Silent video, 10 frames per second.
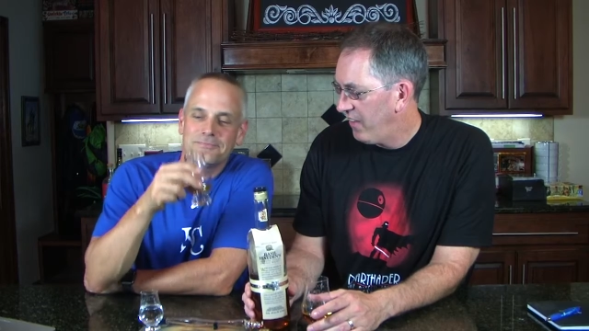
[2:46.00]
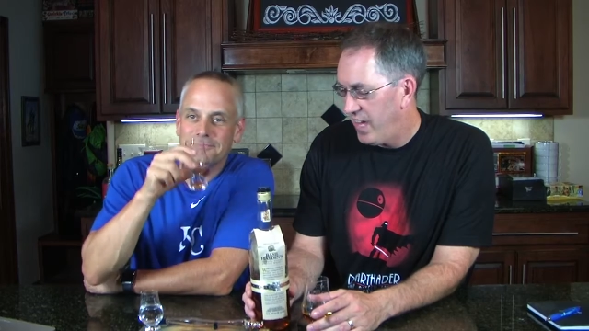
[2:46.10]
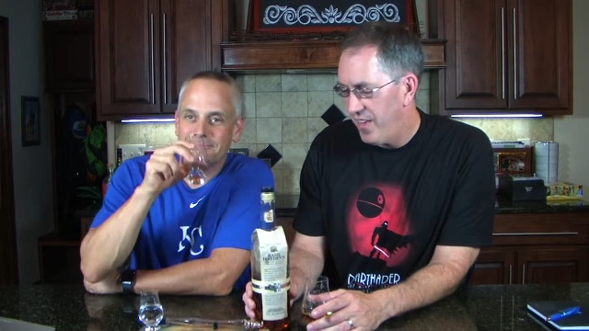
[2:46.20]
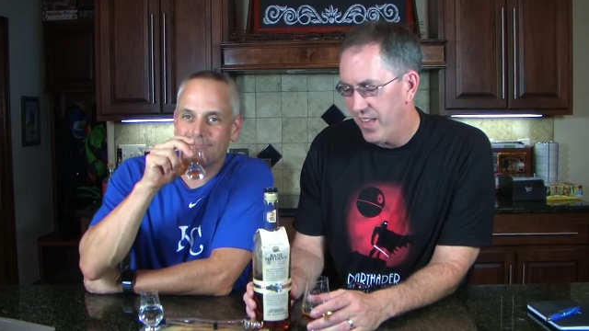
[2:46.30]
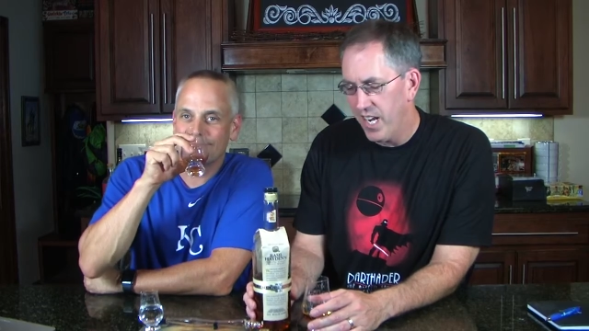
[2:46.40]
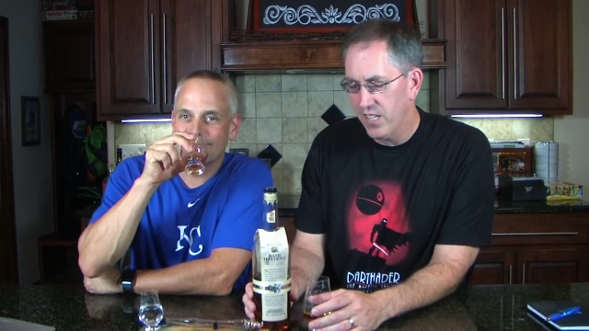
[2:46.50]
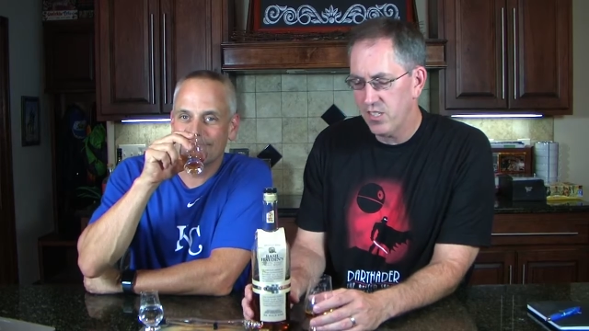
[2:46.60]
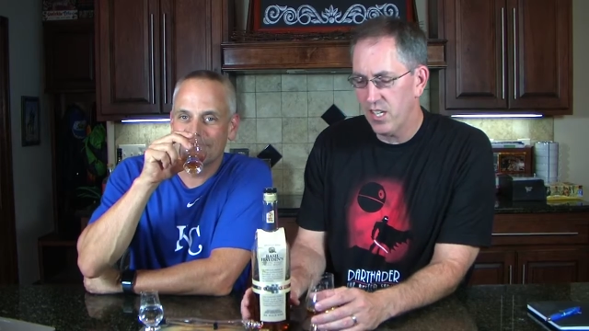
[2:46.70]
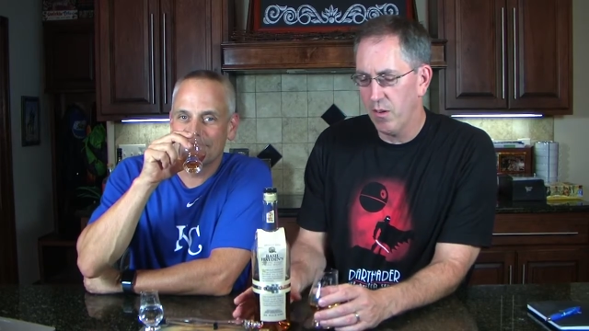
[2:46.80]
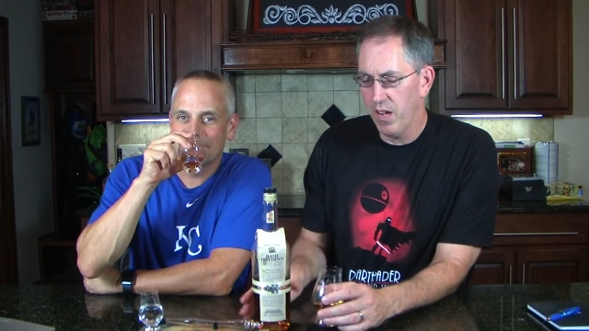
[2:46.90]
Speaker 1: And then I'd
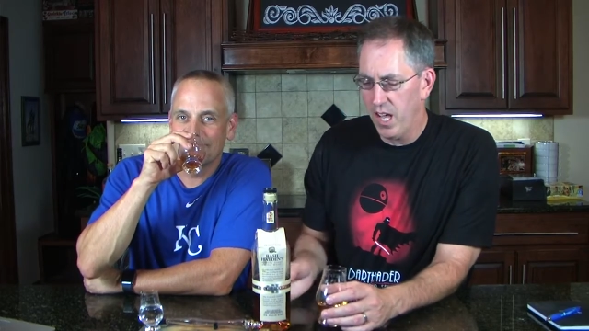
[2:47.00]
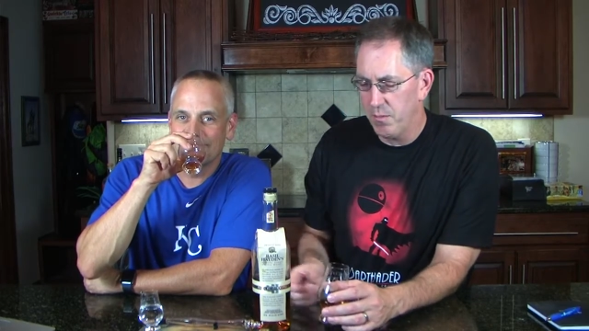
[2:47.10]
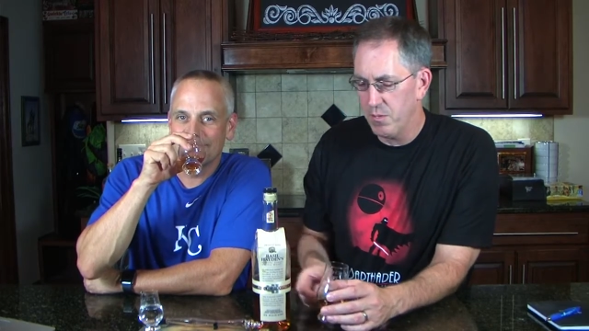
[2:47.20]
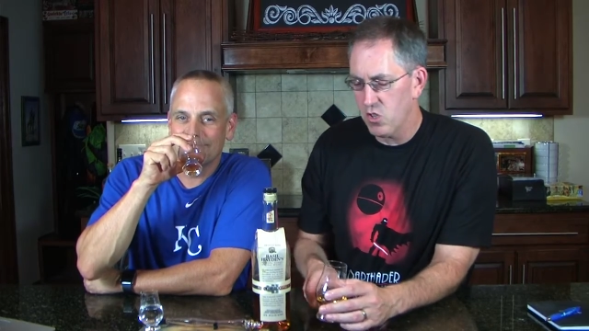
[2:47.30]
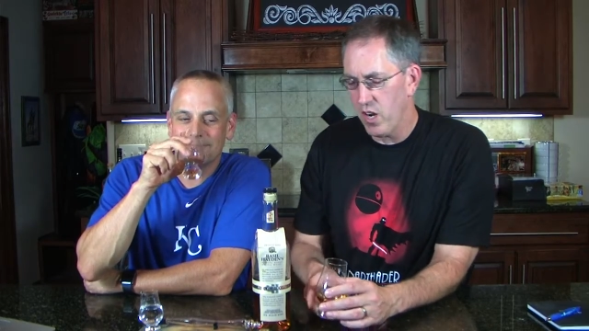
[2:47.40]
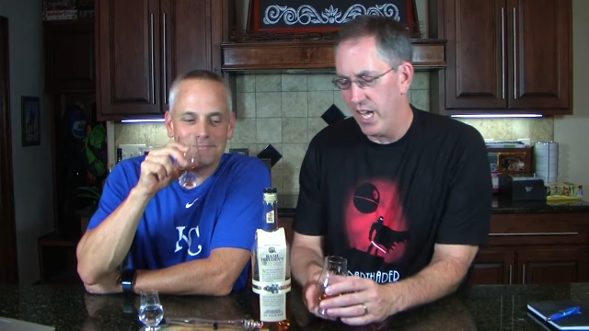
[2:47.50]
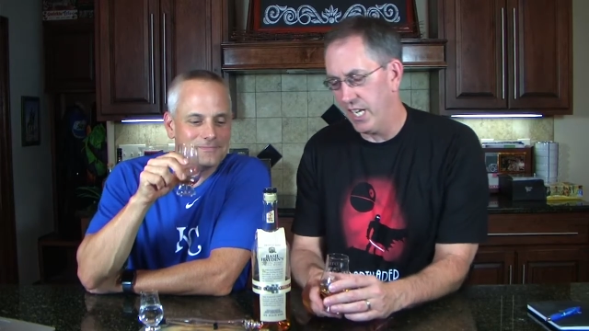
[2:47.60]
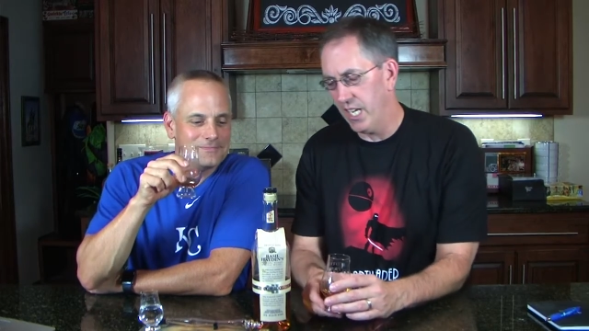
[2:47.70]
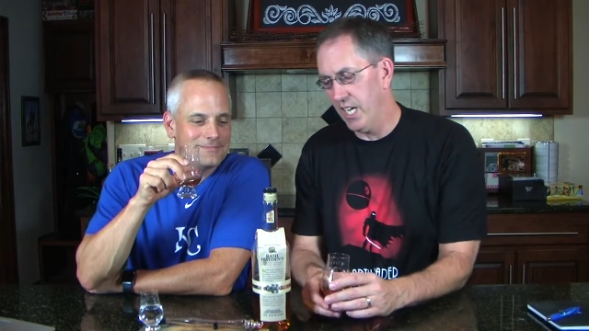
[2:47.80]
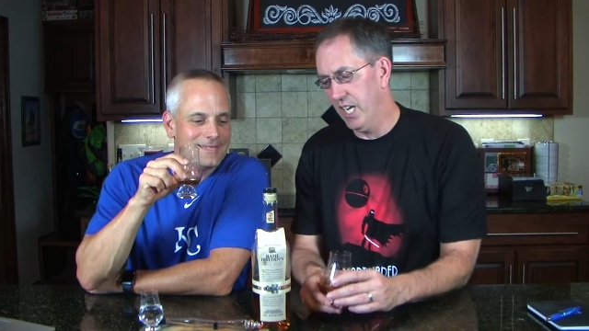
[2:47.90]
say, well, let me try it
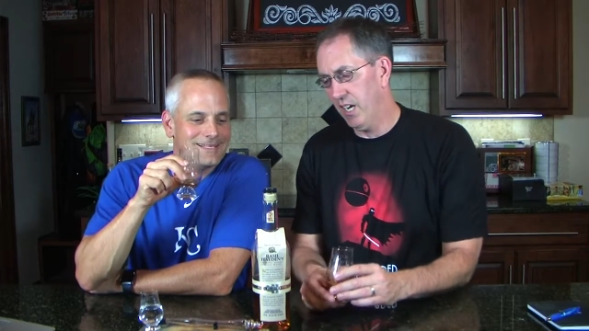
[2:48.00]
again.